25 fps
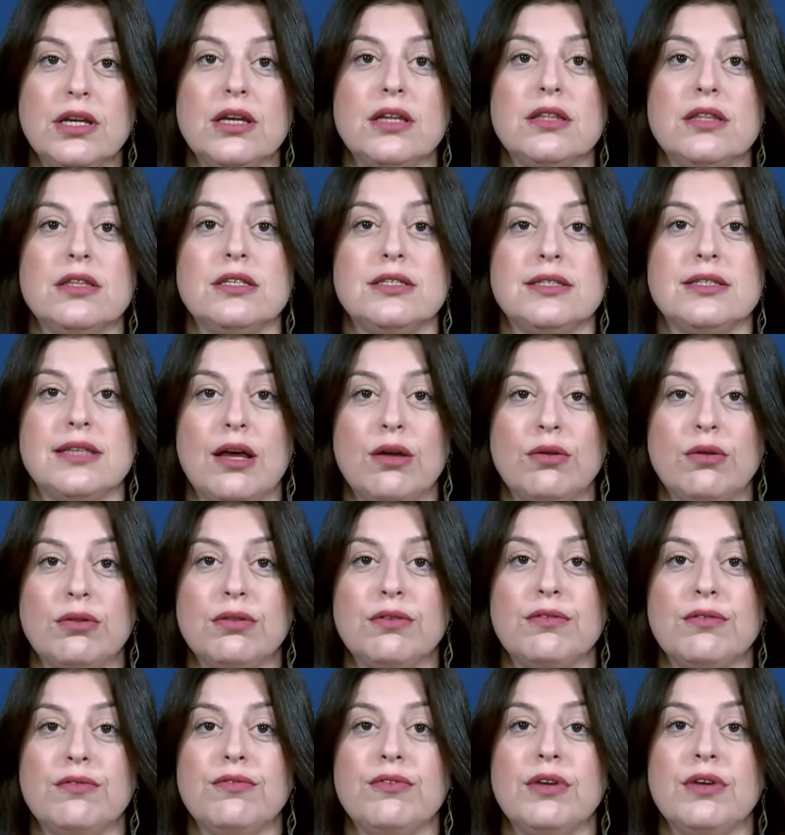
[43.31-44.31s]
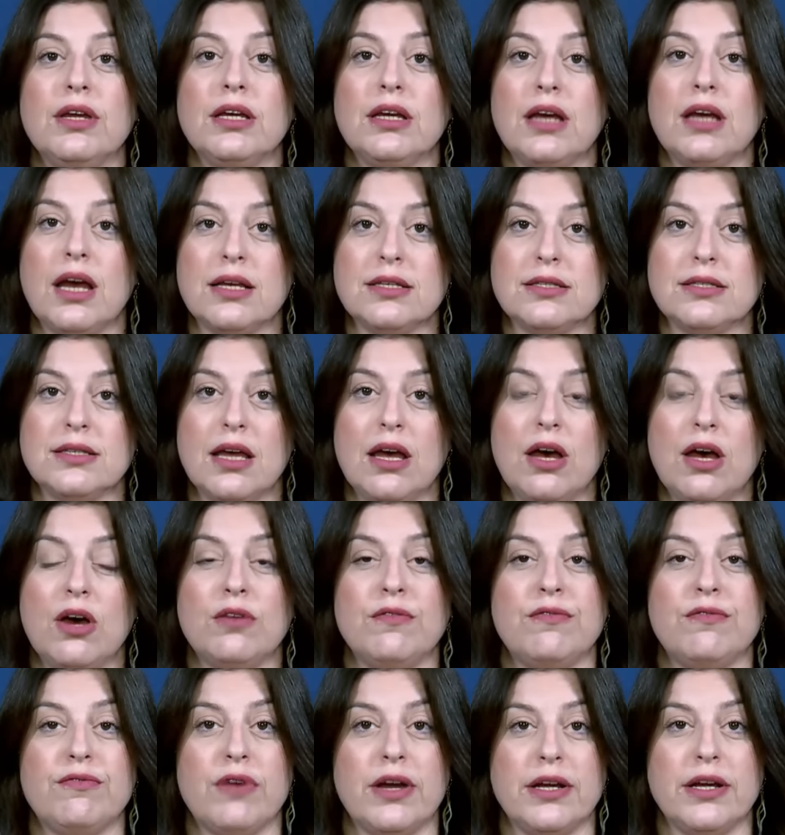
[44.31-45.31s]
in the south of Gaza on
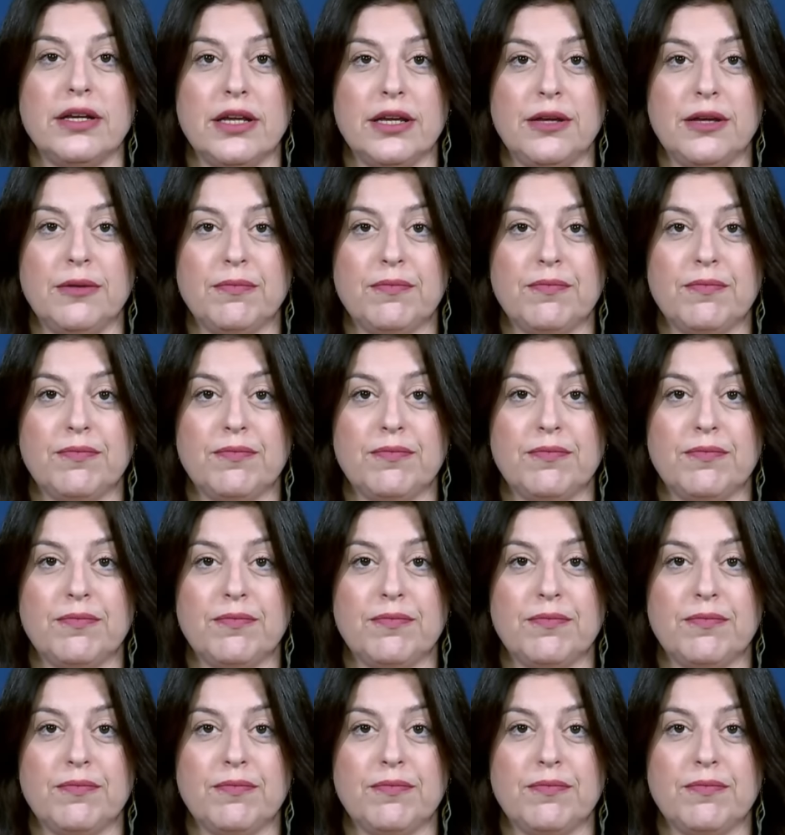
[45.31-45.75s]
Friday.